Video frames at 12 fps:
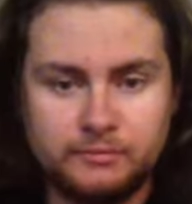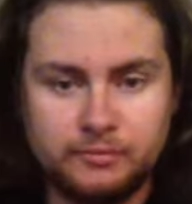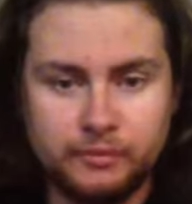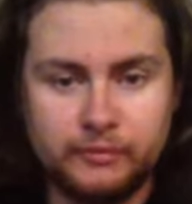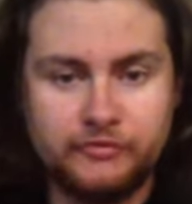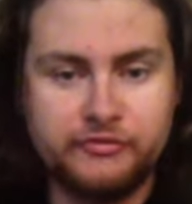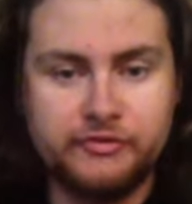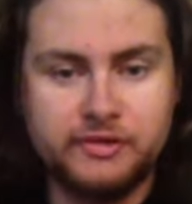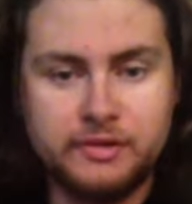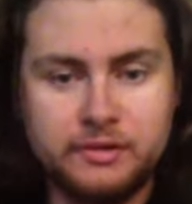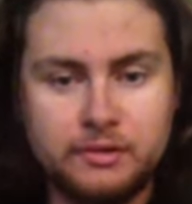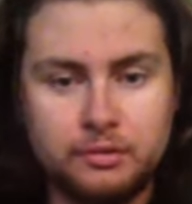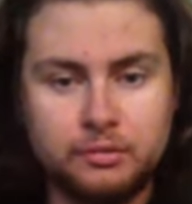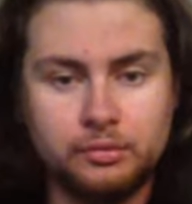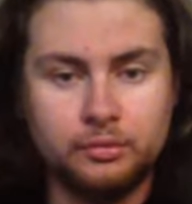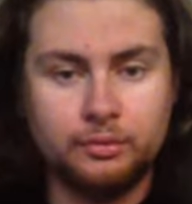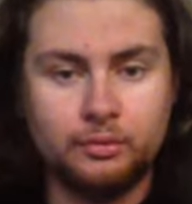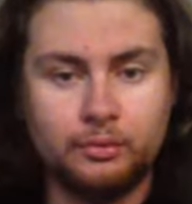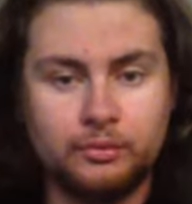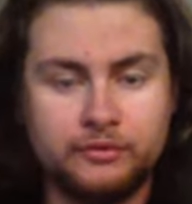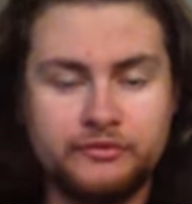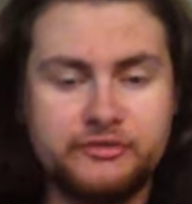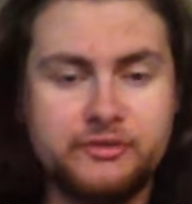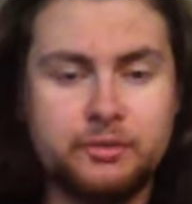we'll see. We'll
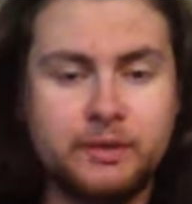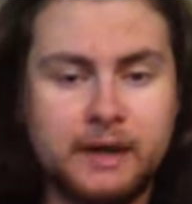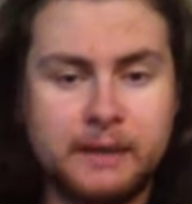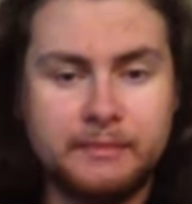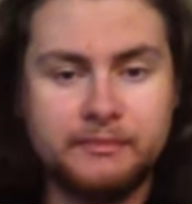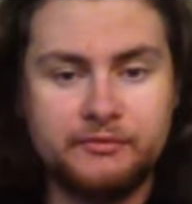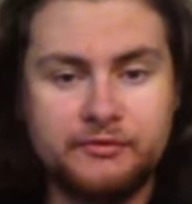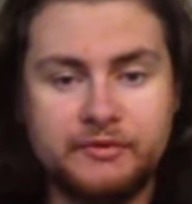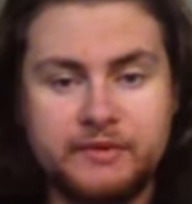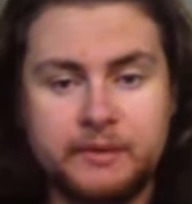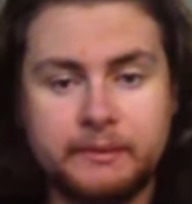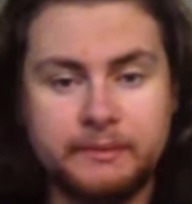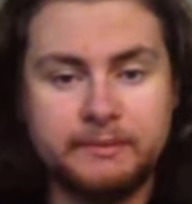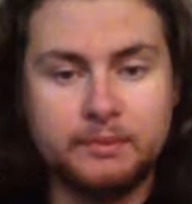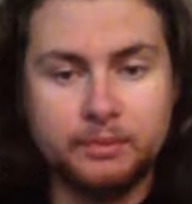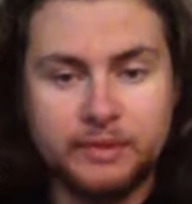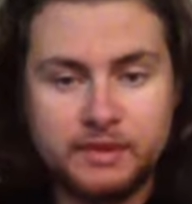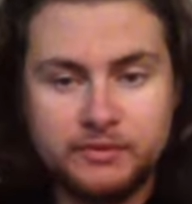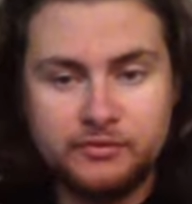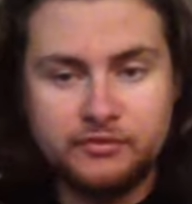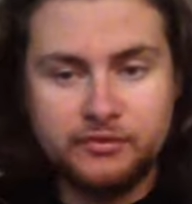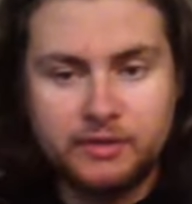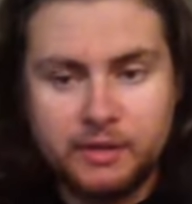see what happens in the upcoming weeks.